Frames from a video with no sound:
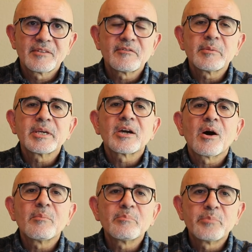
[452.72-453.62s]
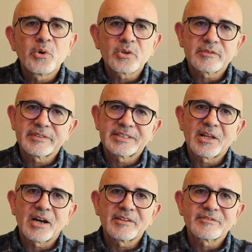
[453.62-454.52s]
We become bored with
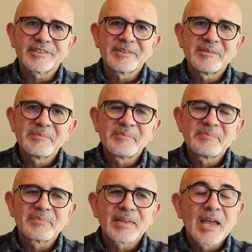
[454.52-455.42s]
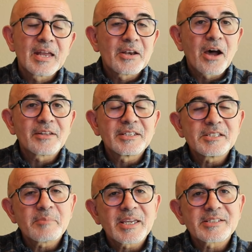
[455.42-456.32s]
life. Now,
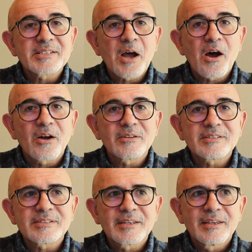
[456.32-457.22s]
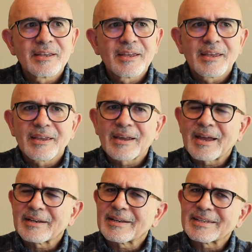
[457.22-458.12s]
this may sound
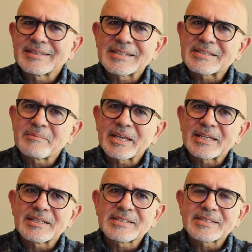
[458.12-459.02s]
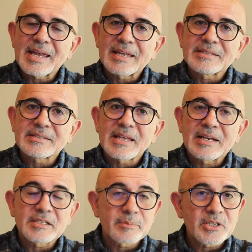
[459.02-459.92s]
kind of like it doesn't make any sense.
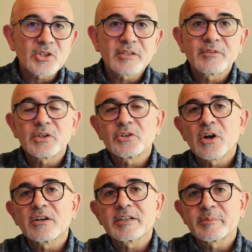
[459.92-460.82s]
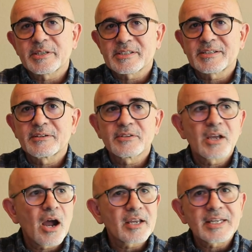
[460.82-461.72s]
And especially if you're a younger person, you
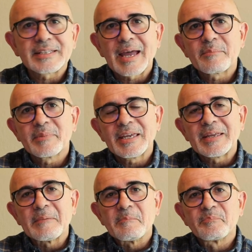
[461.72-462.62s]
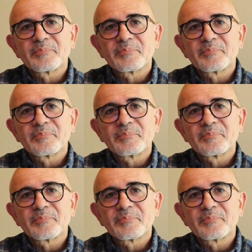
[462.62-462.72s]
think, how can that be?